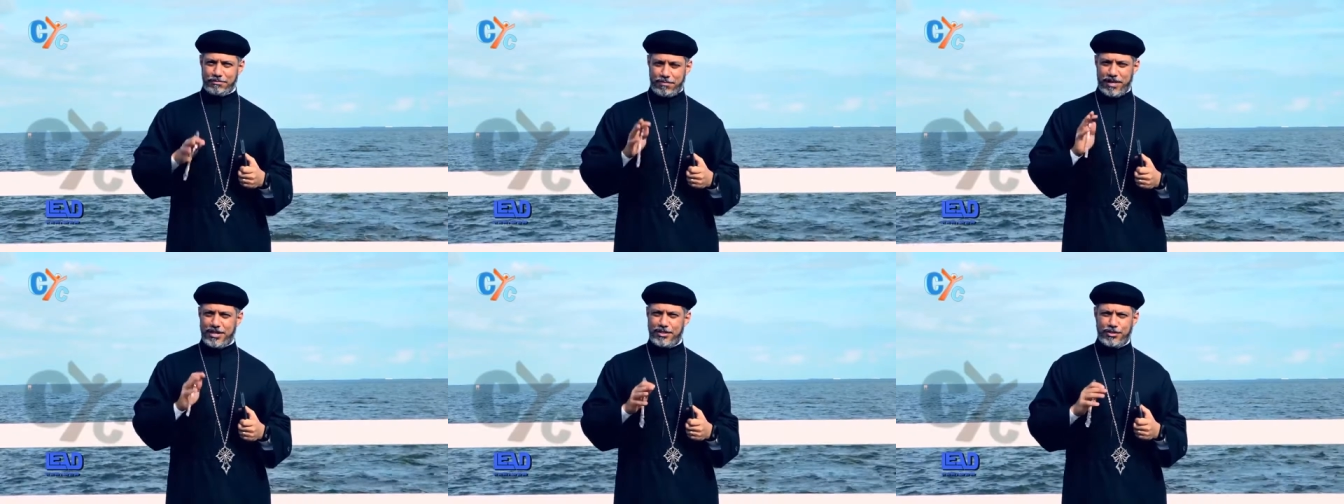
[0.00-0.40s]

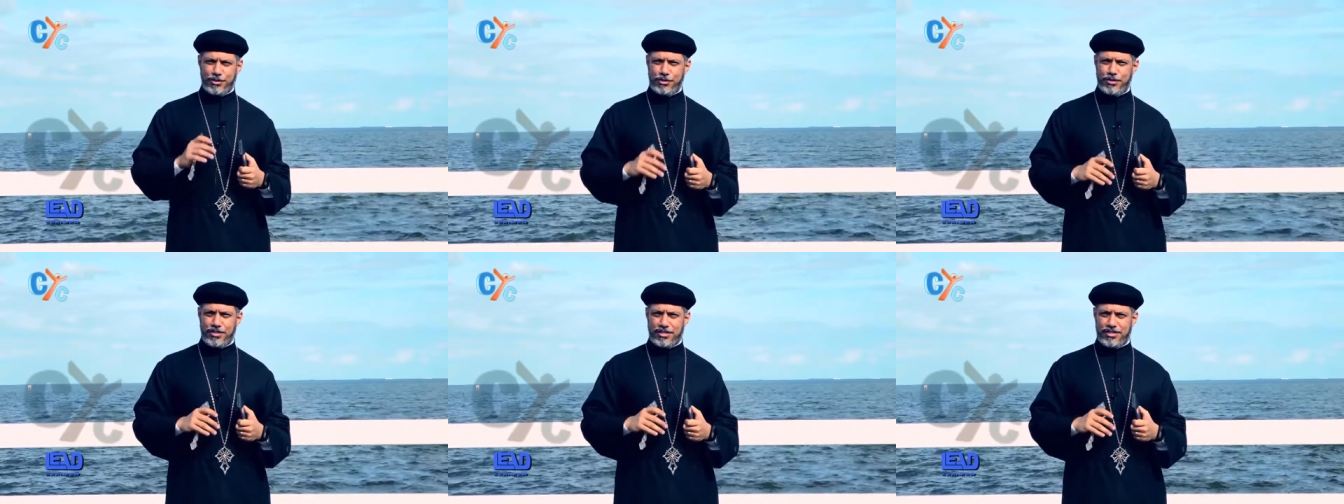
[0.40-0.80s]
please
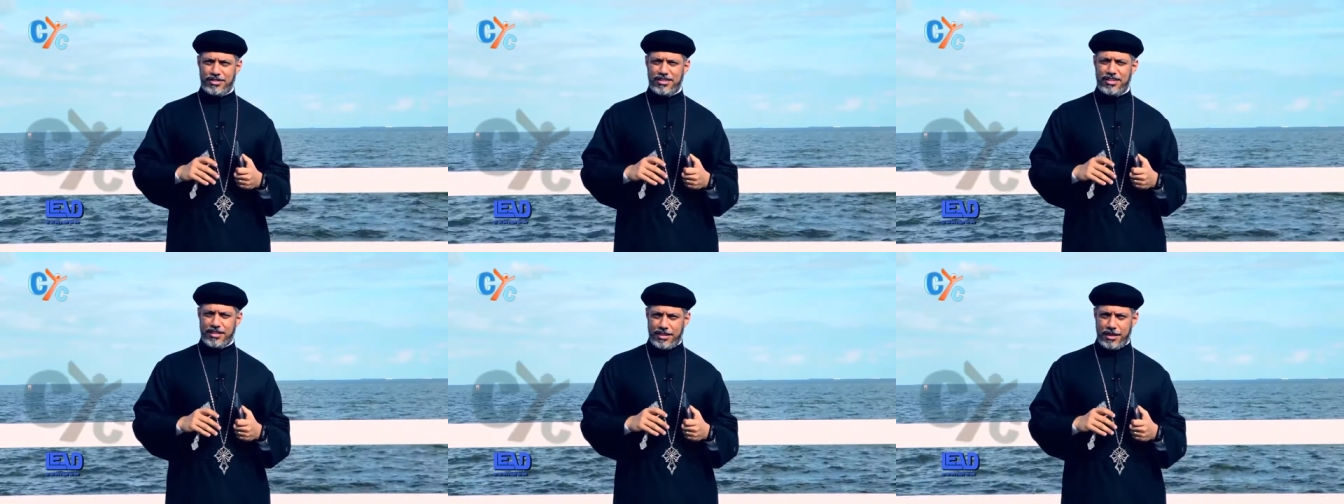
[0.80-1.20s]
use
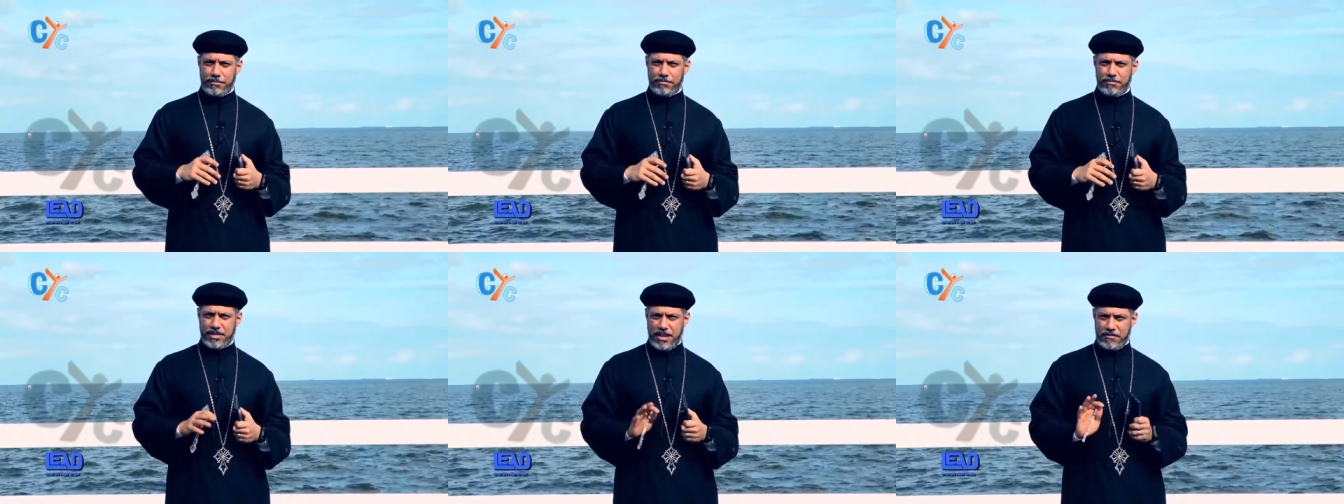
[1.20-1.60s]

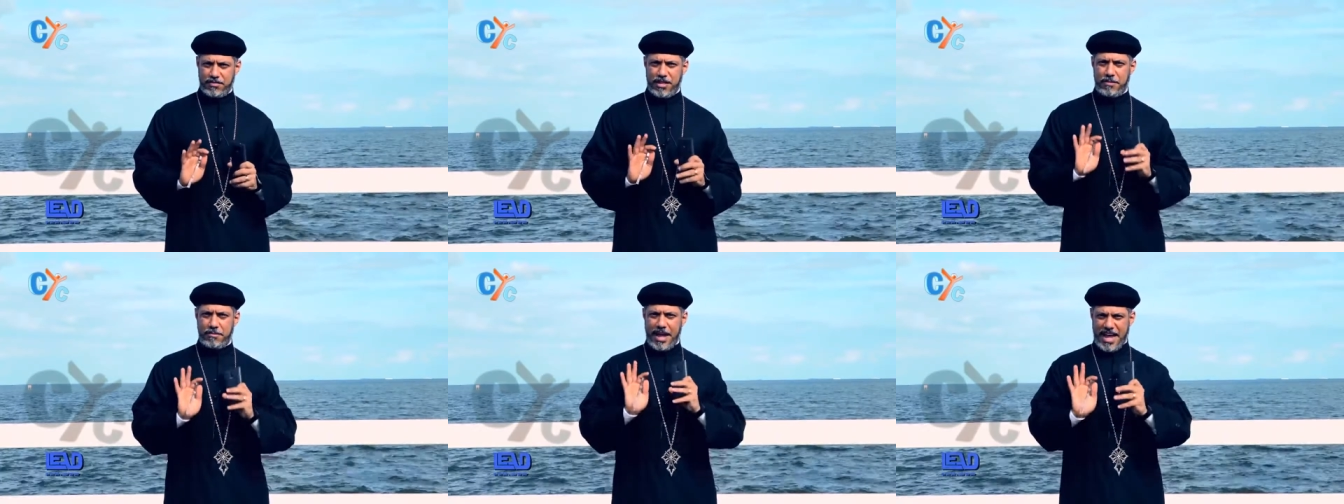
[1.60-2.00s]
them, give
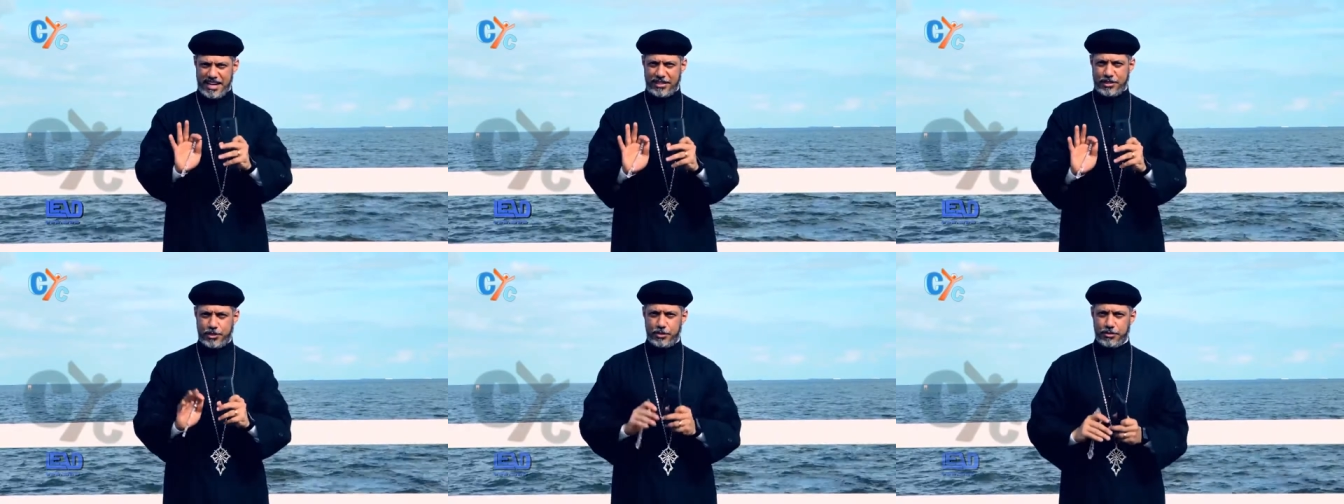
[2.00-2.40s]
them
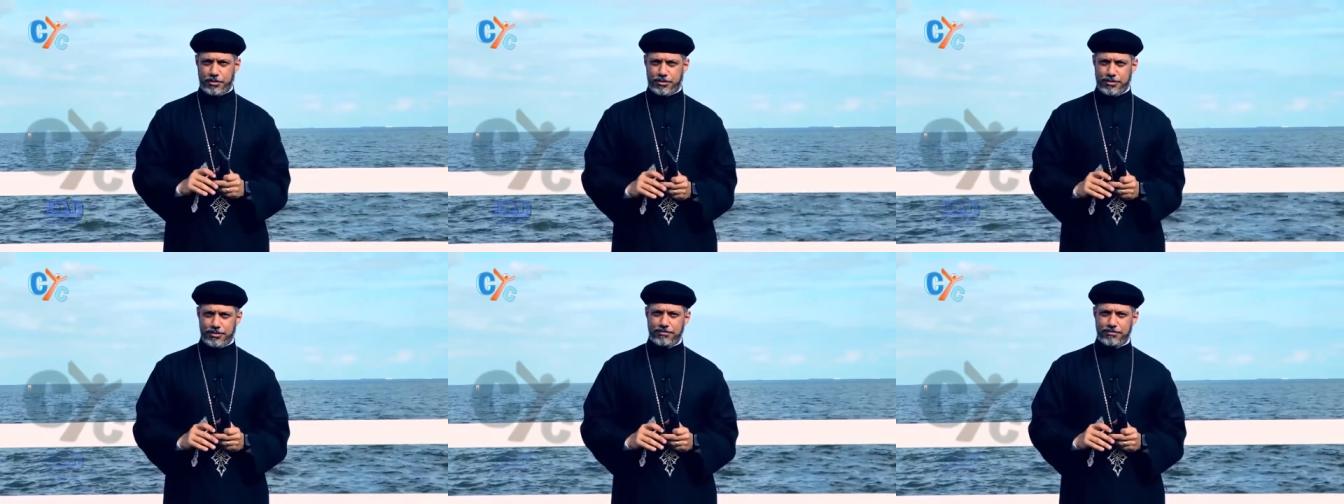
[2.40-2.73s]
attitude,